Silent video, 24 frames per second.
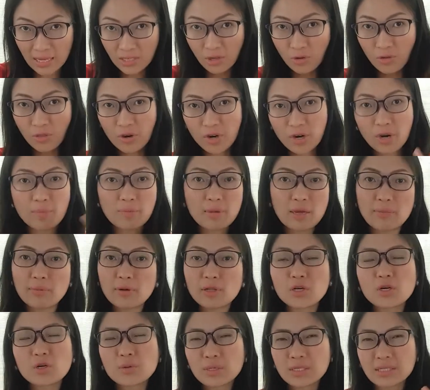So there are
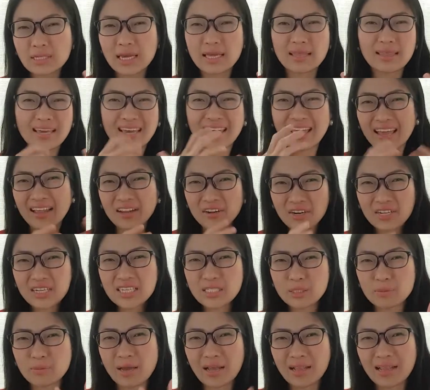people who would say they can't really
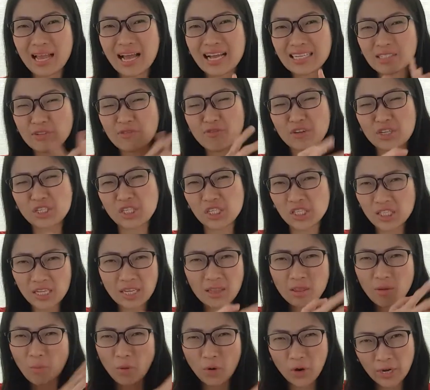smell as efficiently in
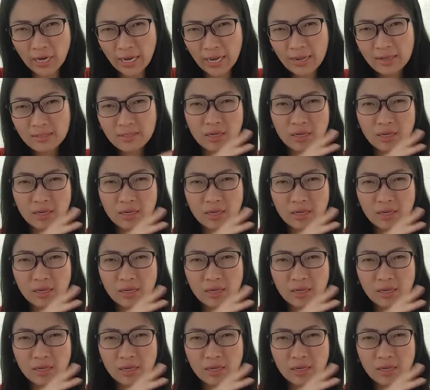the morning.